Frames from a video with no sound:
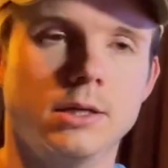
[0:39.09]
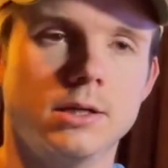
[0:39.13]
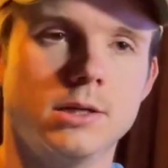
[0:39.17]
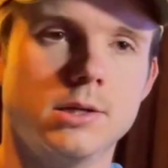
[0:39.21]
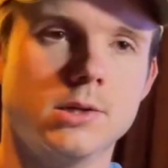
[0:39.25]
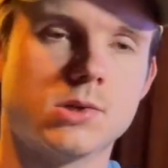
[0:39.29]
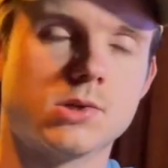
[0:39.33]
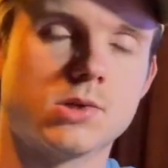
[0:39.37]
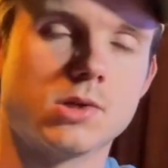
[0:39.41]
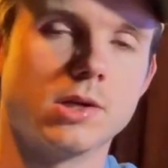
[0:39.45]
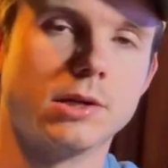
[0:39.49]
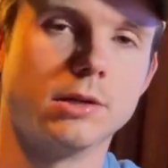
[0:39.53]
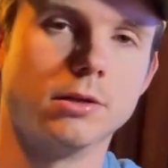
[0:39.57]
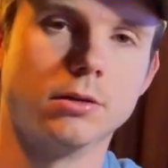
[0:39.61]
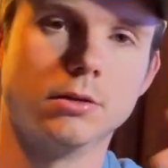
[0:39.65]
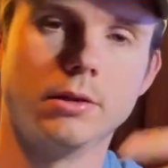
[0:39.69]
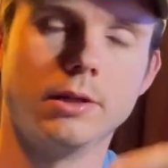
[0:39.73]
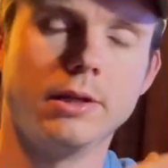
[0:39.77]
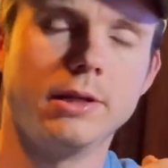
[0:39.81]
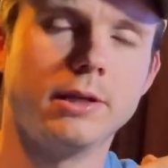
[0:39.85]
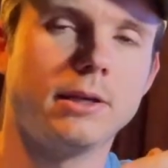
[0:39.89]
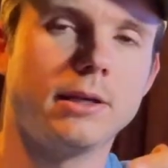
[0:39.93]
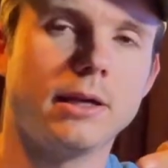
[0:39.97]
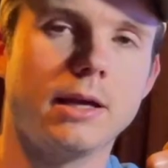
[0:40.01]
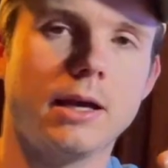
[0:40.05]
send a
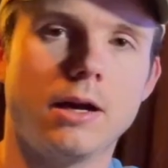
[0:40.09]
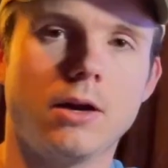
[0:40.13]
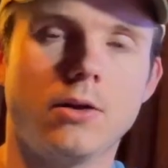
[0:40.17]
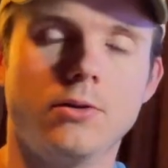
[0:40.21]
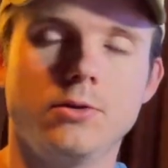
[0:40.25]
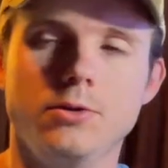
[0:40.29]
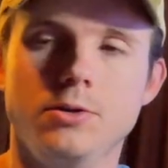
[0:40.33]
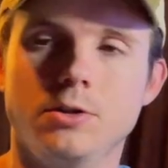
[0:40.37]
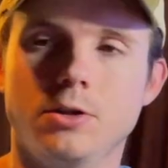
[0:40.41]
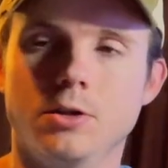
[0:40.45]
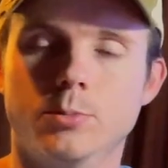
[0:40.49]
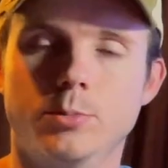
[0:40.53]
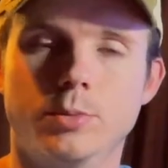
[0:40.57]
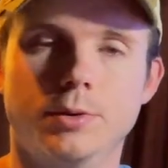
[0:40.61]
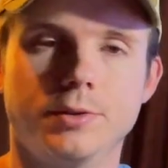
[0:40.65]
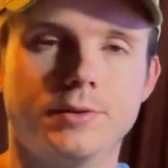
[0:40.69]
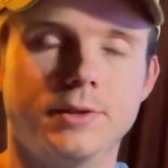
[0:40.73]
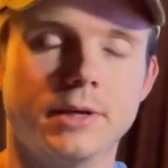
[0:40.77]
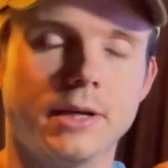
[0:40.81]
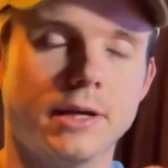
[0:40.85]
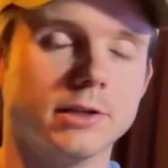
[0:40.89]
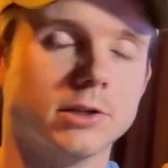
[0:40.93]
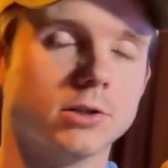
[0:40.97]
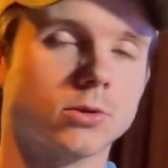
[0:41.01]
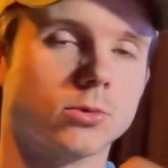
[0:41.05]
link out, you could put
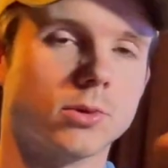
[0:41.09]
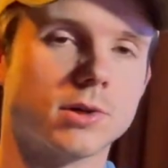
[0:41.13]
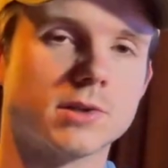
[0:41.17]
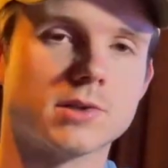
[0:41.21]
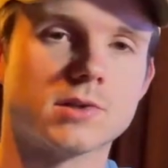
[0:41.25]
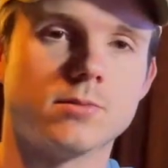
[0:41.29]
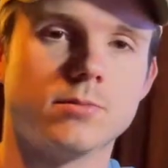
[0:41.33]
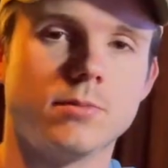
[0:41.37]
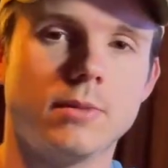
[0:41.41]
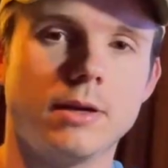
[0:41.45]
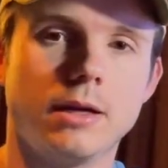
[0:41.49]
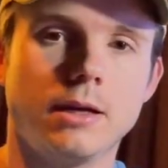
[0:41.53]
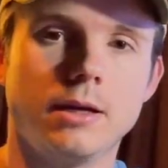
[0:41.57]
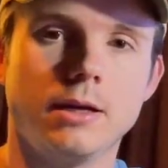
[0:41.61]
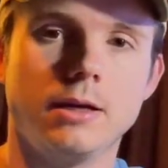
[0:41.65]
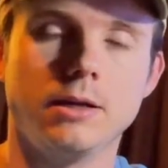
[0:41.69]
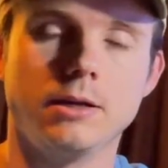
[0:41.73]
that in your resume,